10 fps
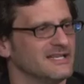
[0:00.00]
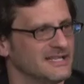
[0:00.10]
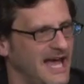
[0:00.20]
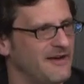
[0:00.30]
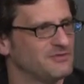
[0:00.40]

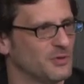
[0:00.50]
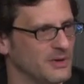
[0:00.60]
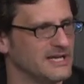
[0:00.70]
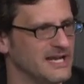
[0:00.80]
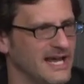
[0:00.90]
They have to
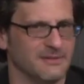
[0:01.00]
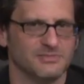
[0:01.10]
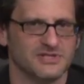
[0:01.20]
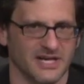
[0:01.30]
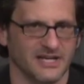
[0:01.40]
win game
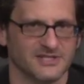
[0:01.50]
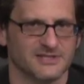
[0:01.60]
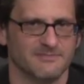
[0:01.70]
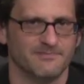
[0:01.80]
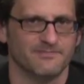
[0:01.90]

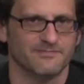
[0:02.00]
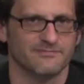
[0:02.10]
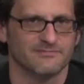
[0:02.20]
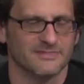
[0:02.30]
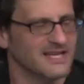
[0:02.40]
six.
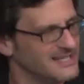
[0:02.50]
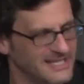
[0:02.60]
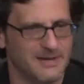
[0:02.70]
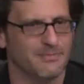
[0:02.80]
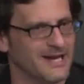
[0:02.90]
And then
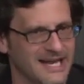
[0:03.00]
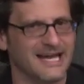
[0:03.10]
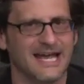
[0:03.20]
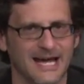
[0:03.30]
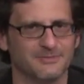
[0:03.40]
they
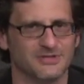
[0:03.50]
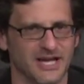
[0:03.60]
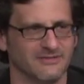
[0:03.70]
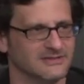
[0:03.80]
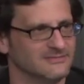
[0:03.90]
play game
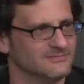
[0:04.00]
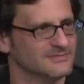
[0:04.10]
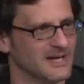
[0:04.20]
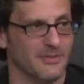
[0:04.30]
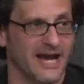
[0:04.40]
seven.
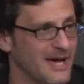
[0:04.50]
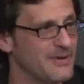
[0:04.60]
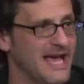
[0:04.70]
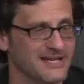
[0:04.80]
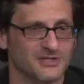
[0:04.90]
And
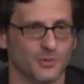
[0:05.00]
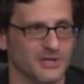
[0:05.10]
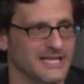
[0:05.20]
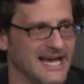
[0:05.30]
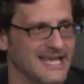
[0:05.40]
Miami has to
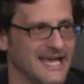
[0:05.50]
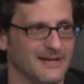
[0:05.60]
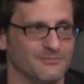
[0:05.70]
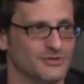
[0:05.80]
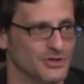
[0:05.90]
win that
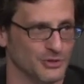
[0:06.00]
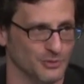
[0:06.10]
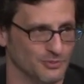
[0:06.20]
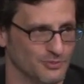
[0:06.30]
game too.